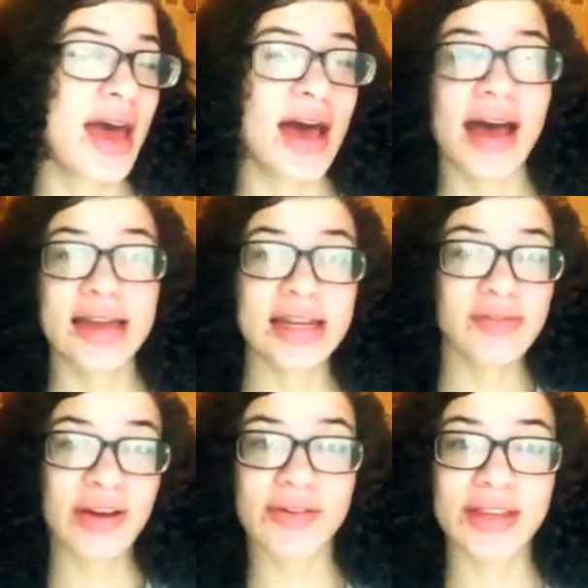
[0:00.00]
I
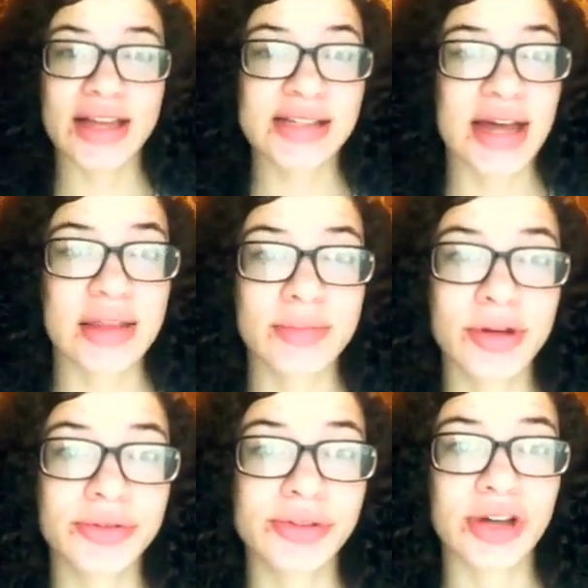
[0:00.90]
identify with that side the
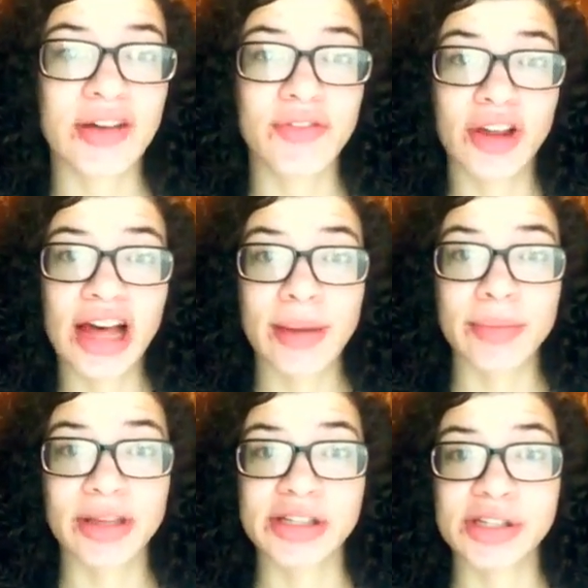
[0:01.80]
most, so I feel
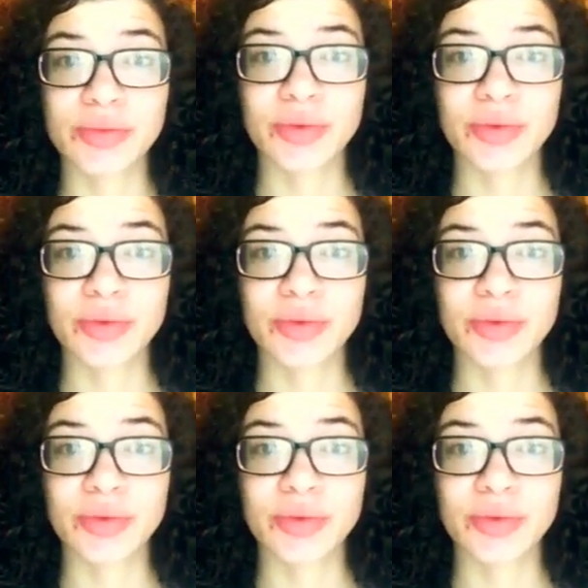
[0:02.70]
happiest